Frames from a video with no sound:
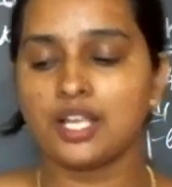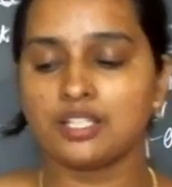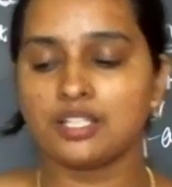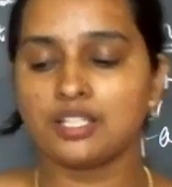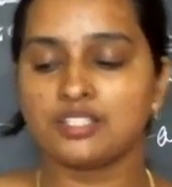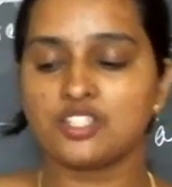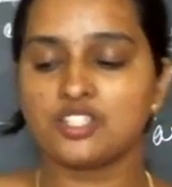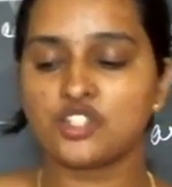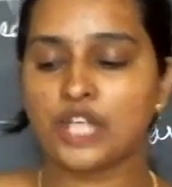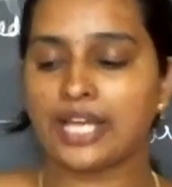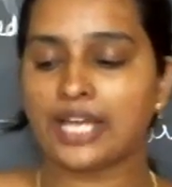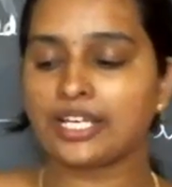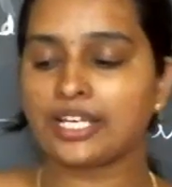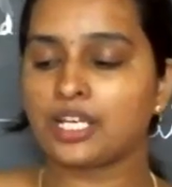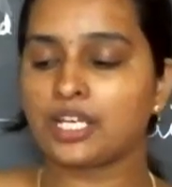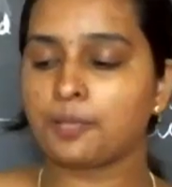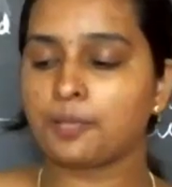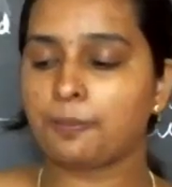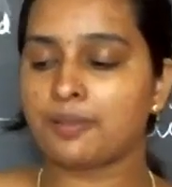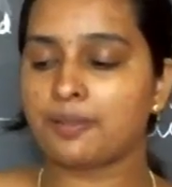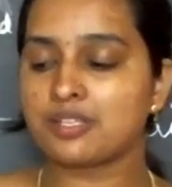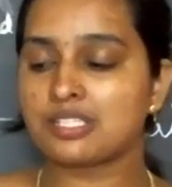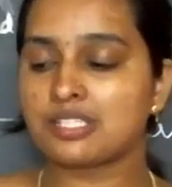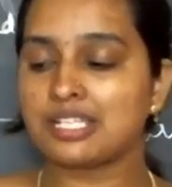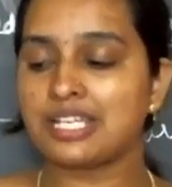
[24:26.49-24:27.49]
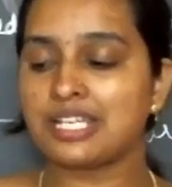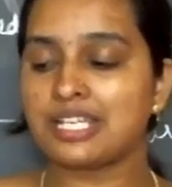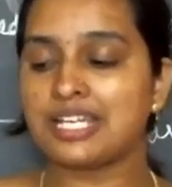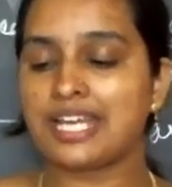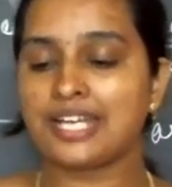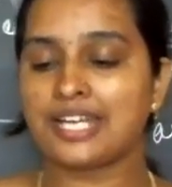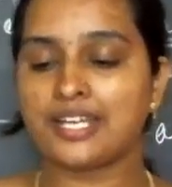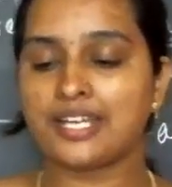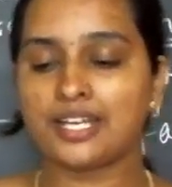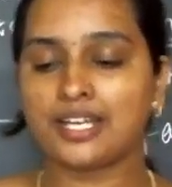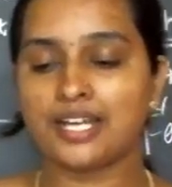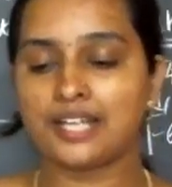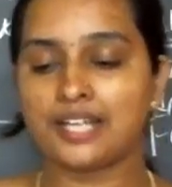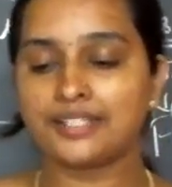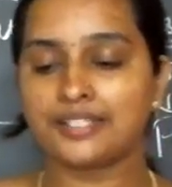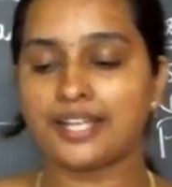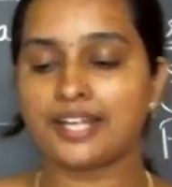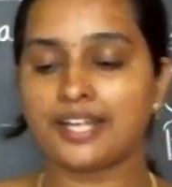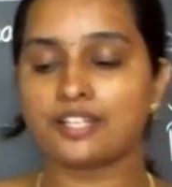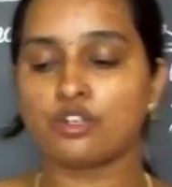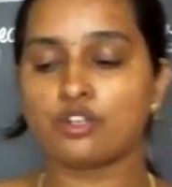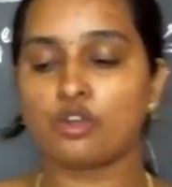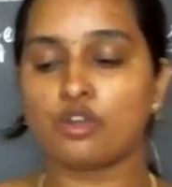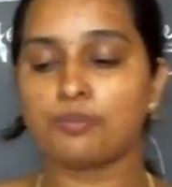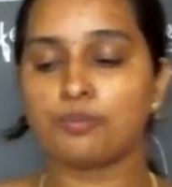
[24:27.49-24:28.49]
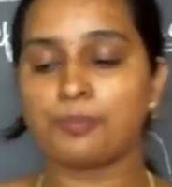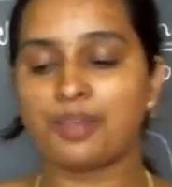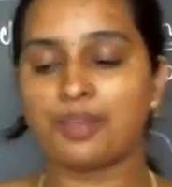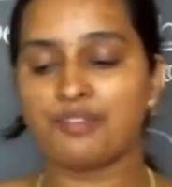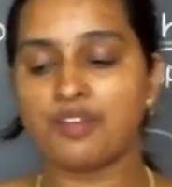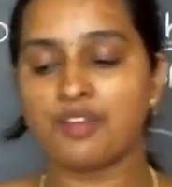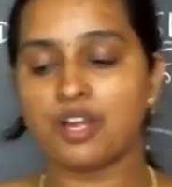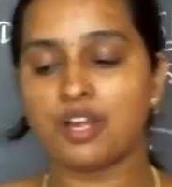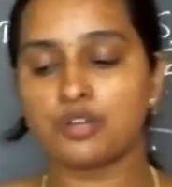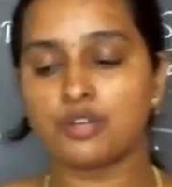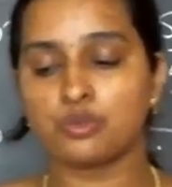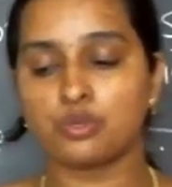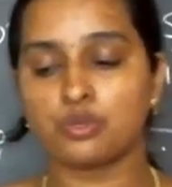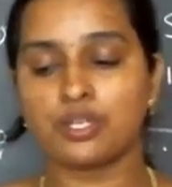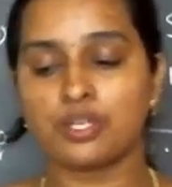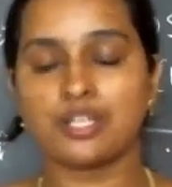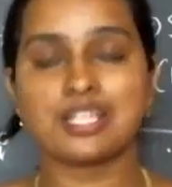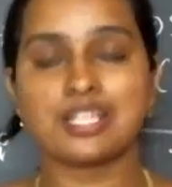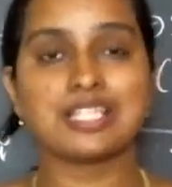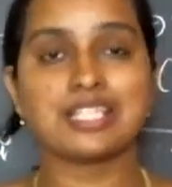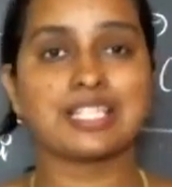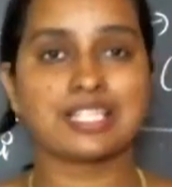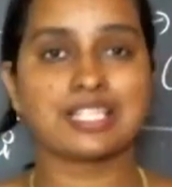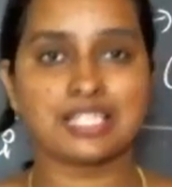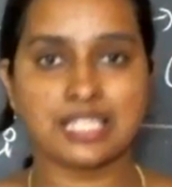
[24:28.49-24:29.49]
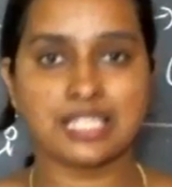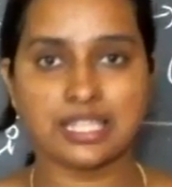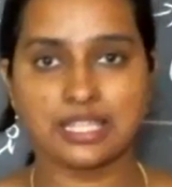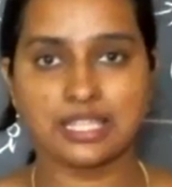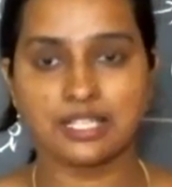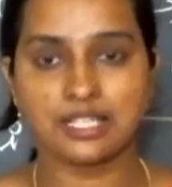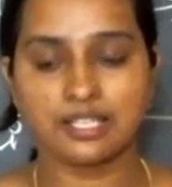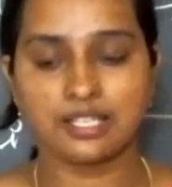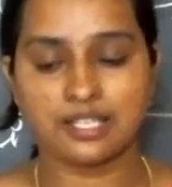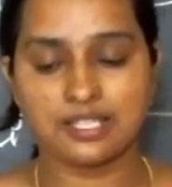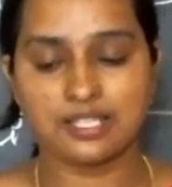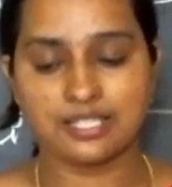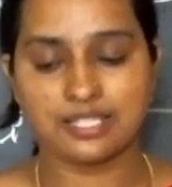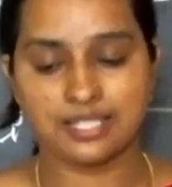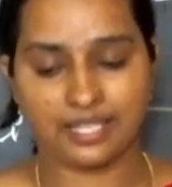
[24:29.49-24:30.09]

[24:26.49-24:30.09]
The Jahangir personally led an attack on Mewar ruler in 1613